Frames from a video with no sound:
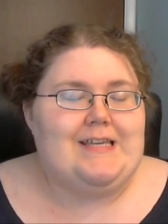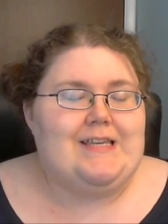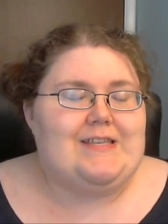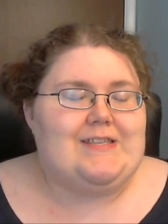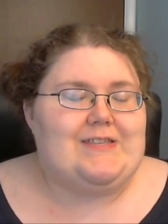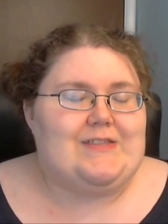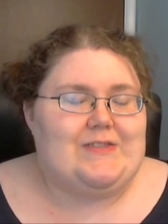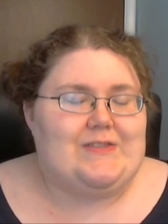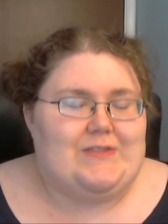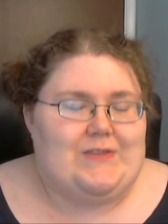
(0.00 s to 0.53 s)

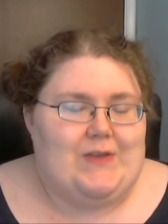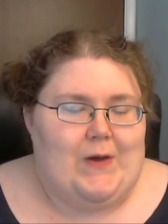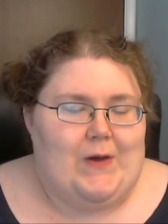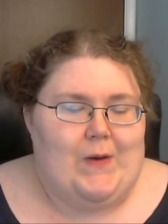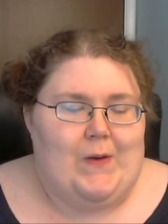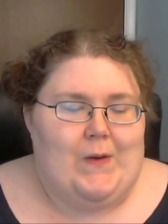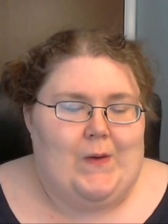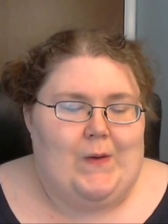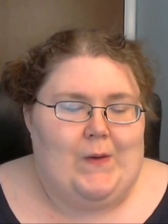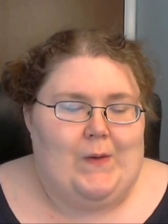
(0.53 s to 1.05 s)

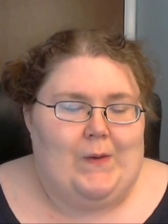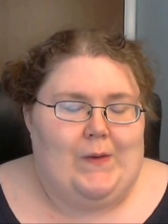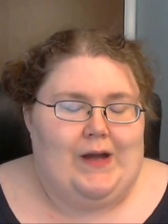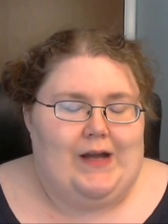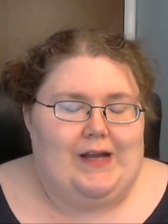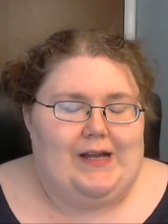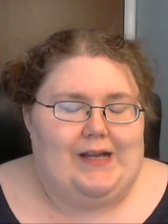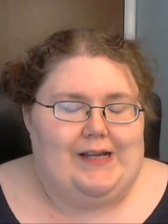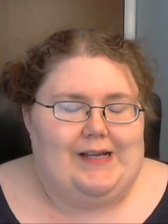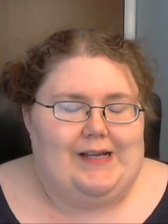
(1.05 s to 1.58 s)

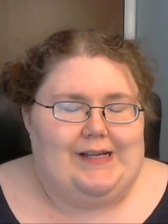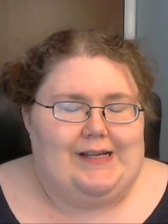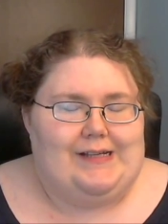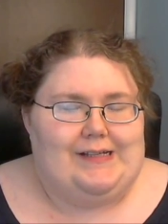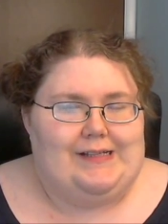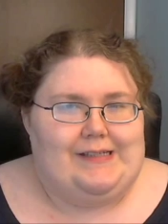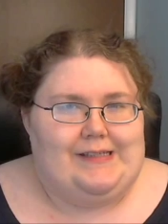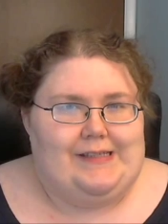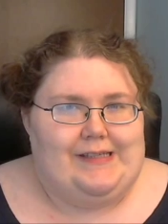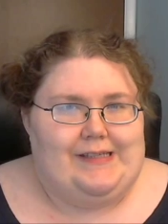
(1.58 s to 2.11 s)
So,
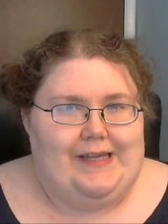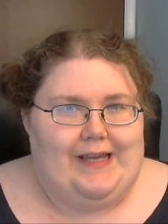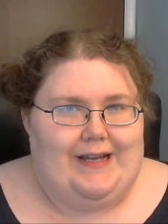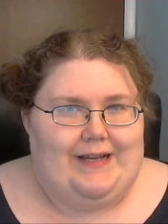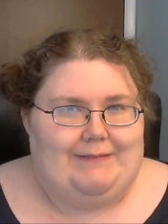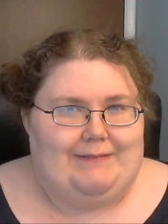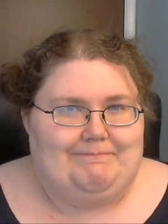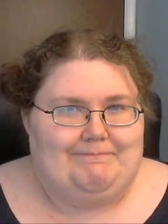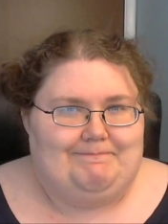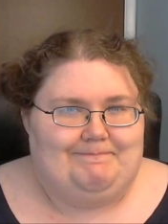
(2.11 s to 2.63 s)

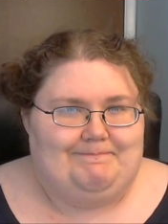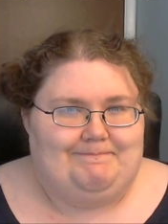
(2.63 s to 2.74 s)
yeah.